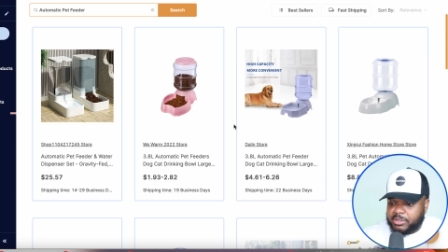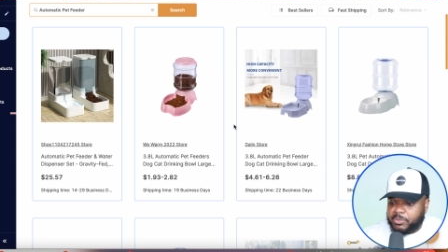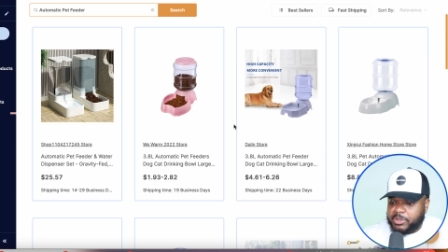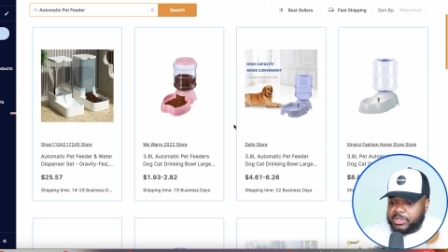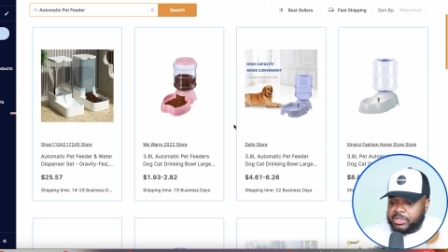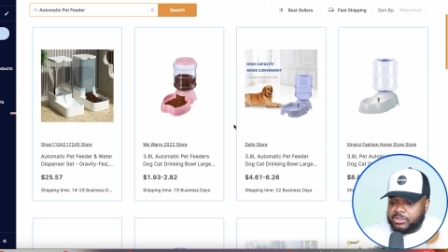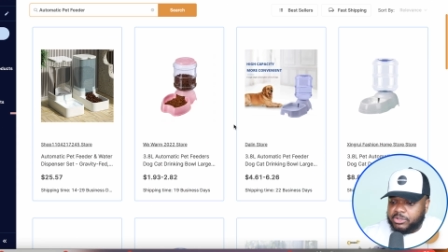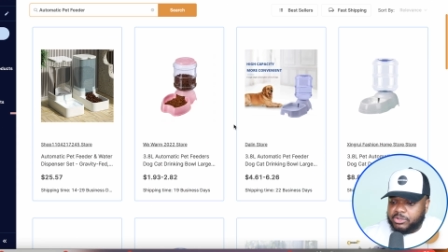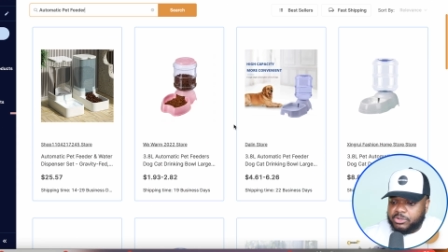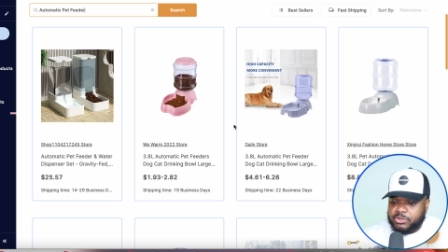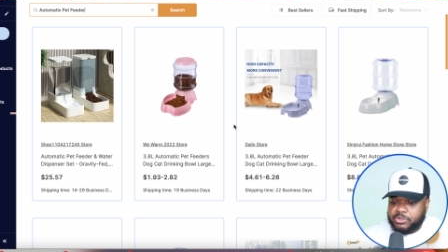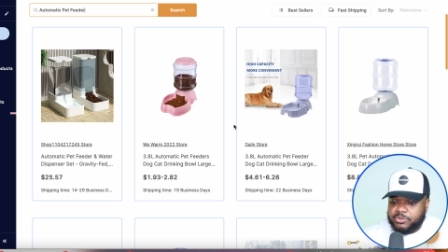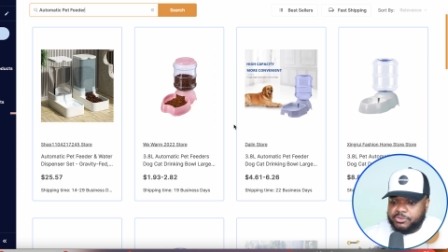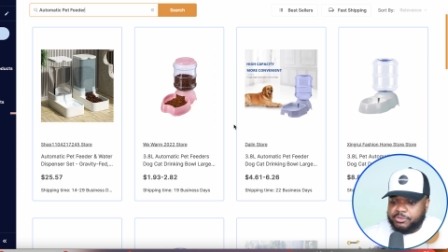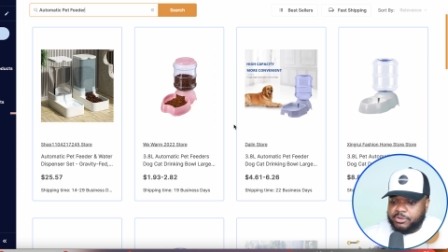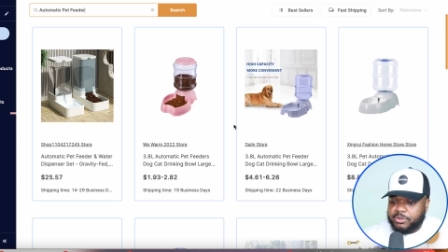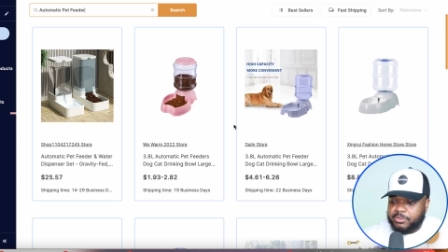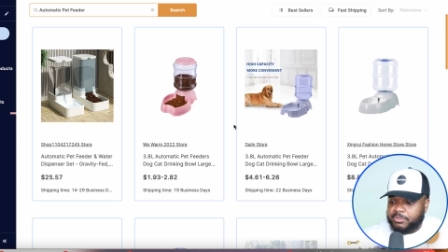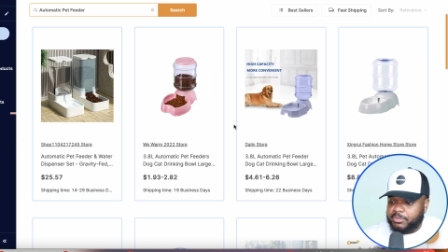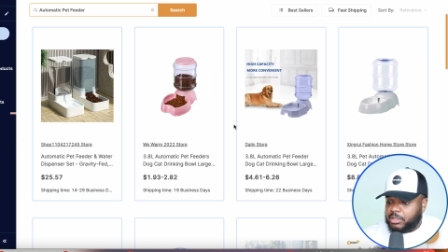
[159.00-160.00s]
that we can choose
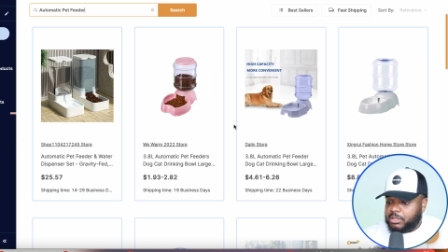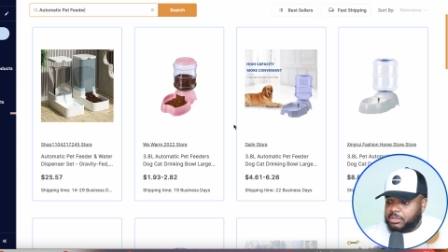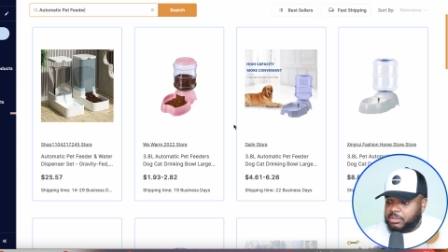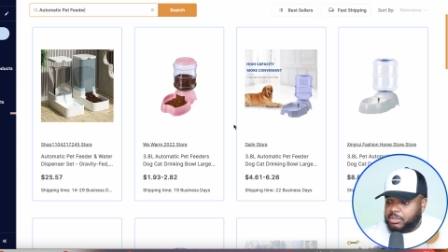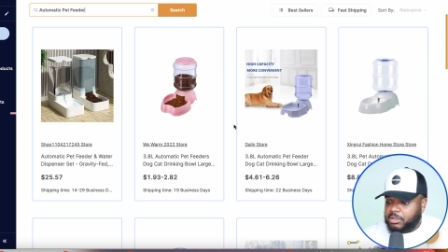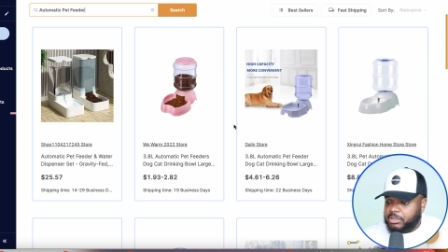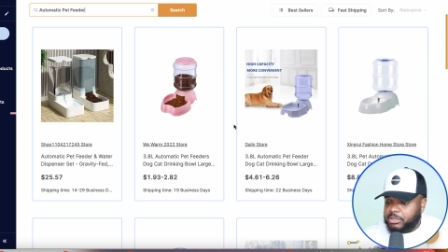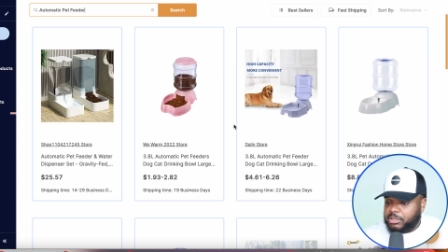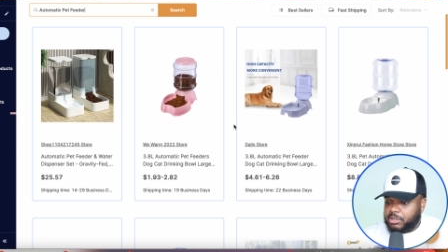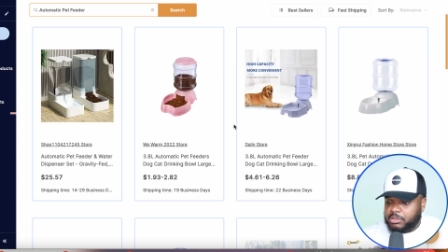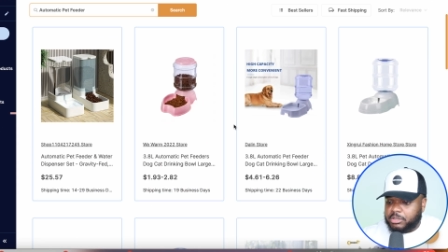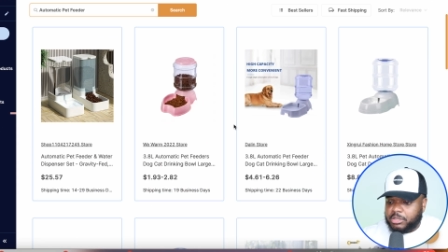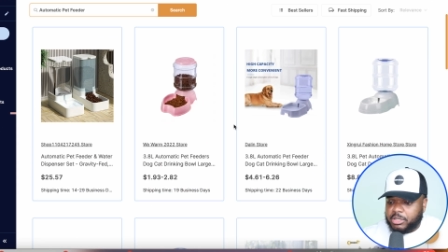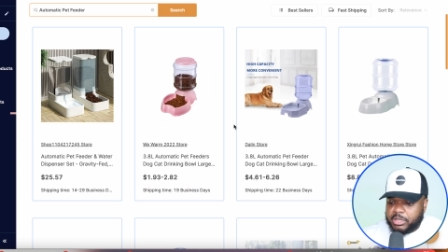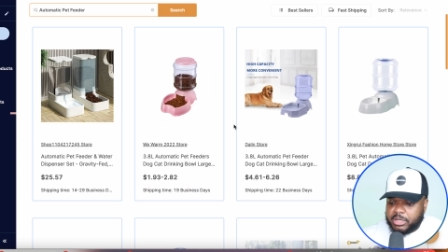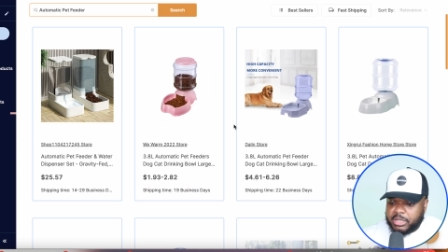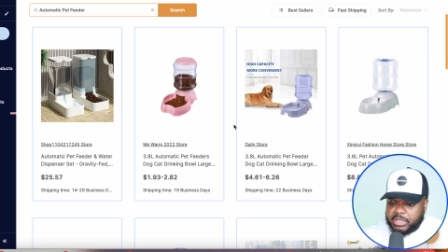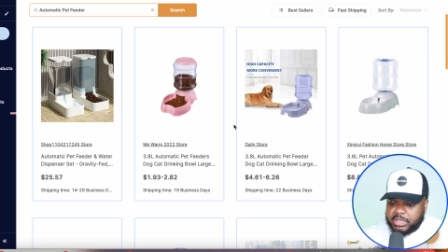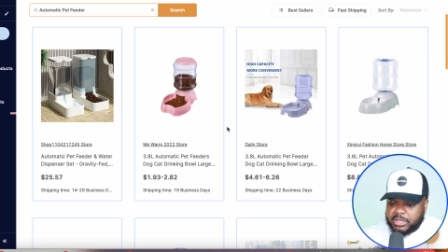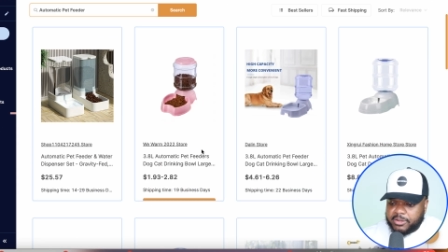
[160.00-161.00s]
from. So it's also
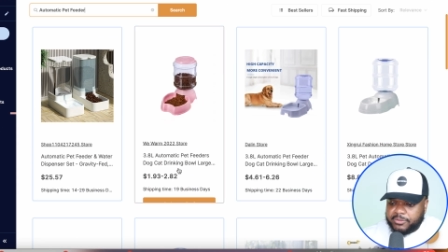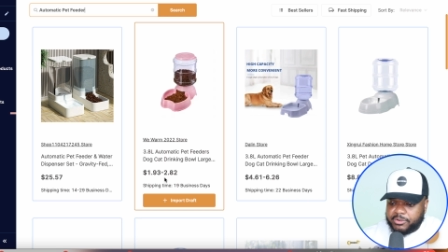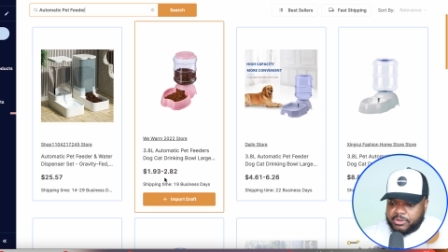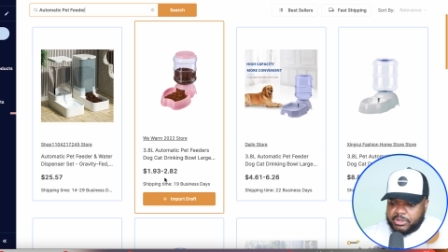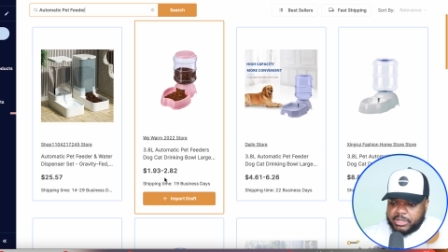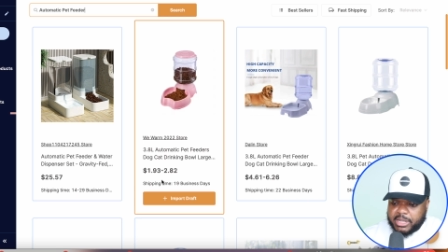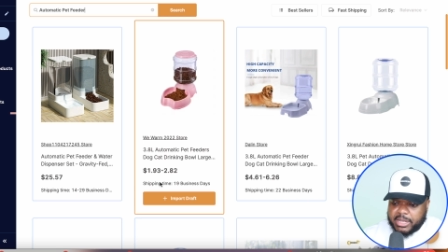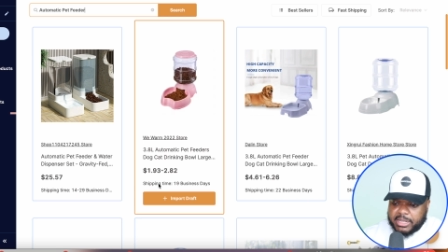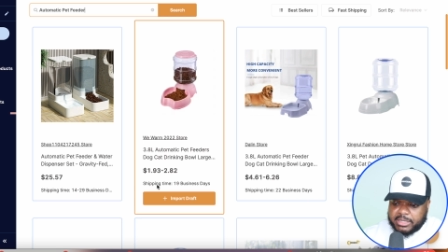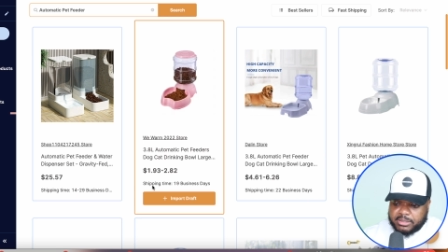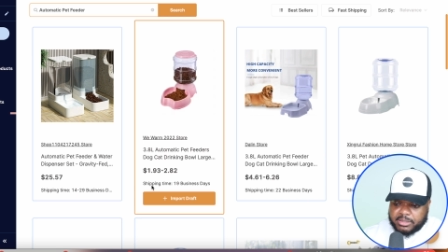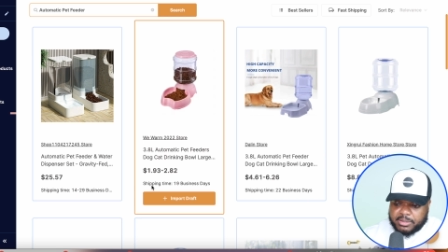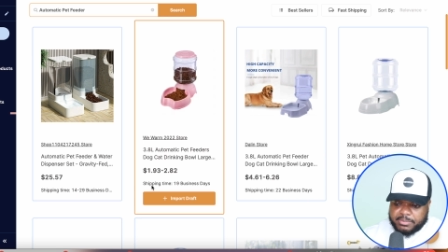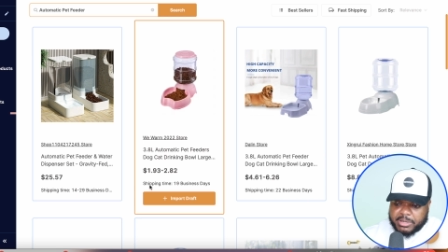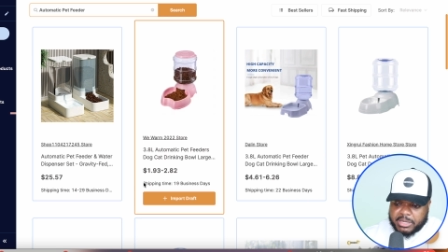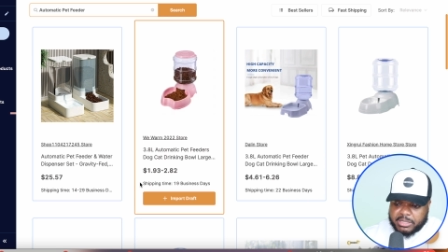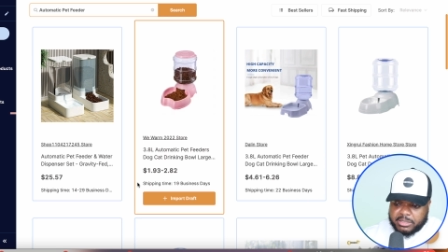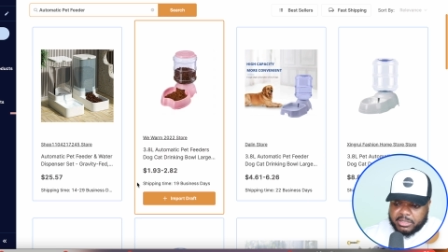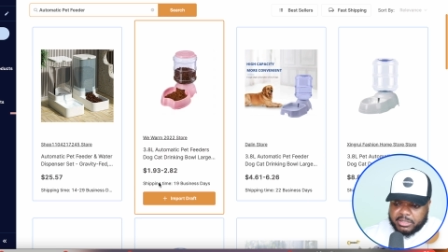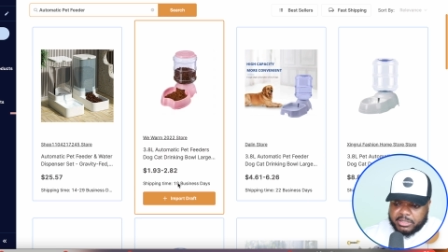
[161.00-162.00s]
going to give you the
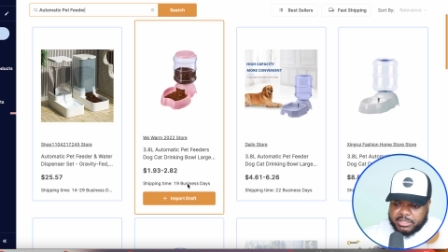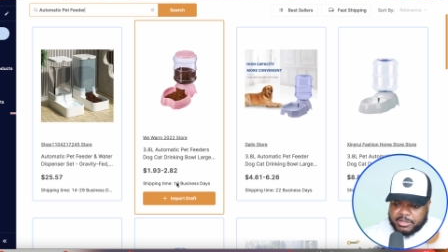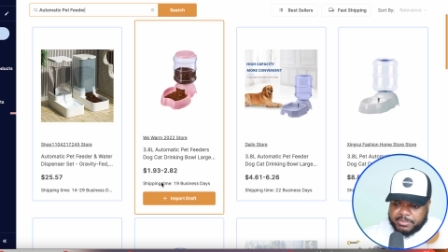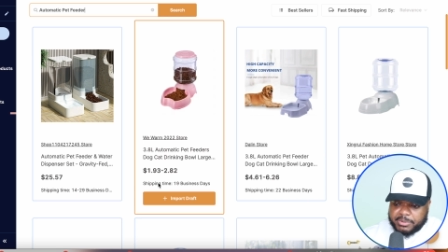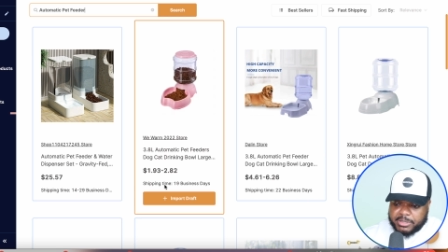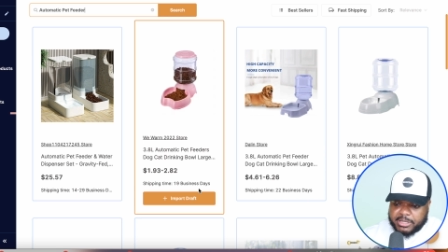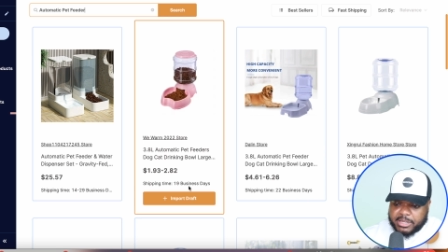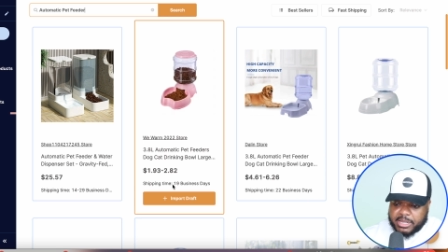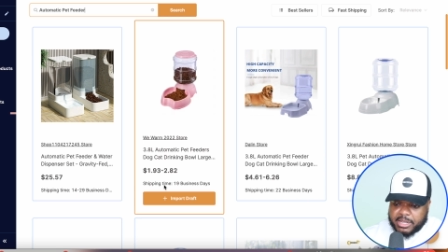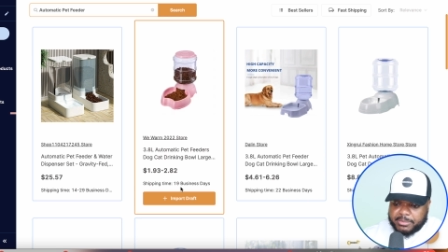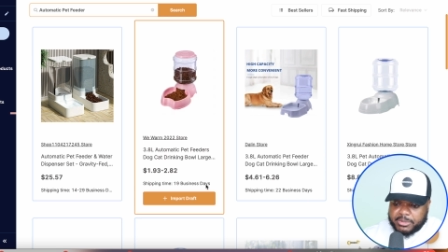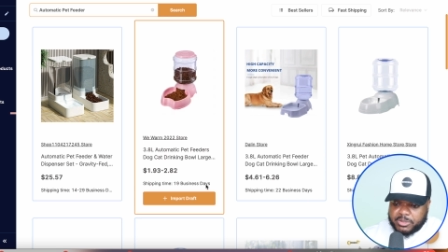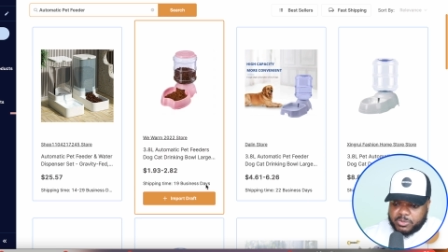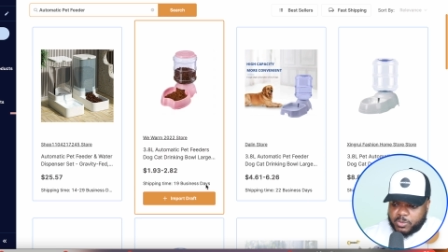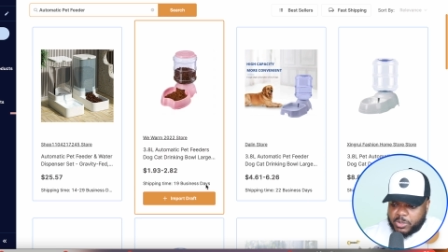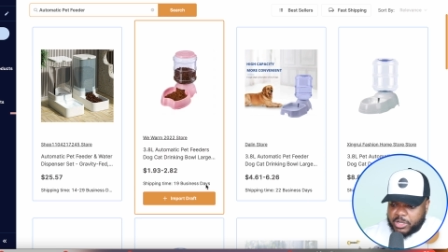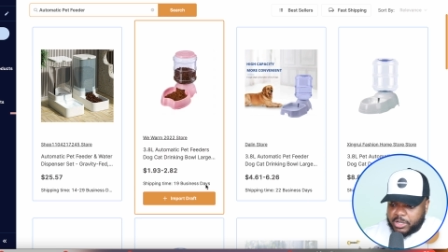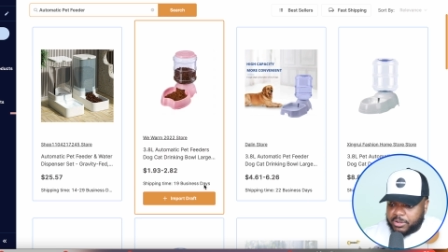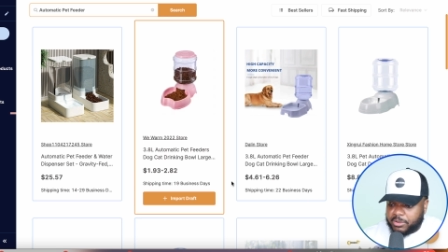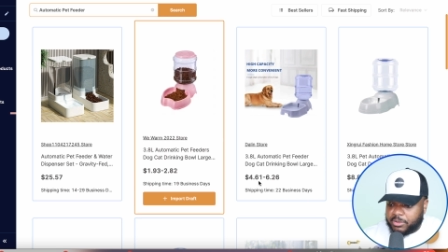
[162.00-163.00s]
estimated shipping time as
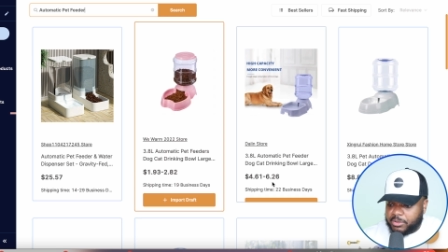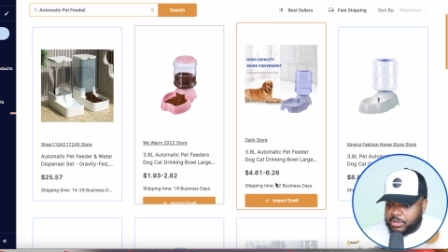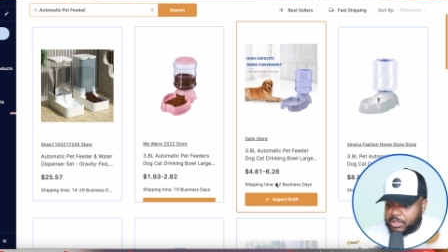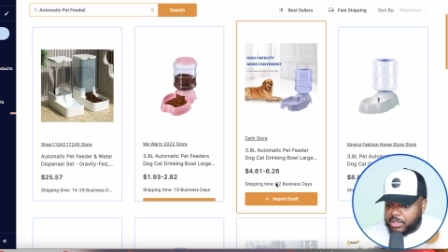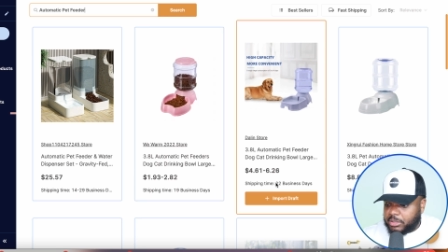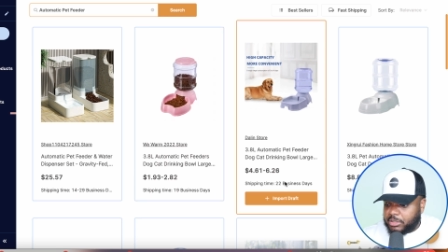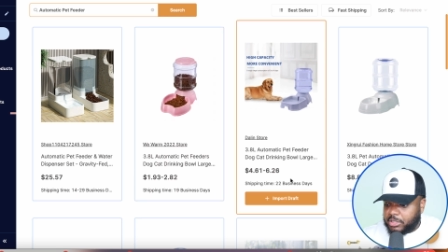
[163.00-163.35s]
well.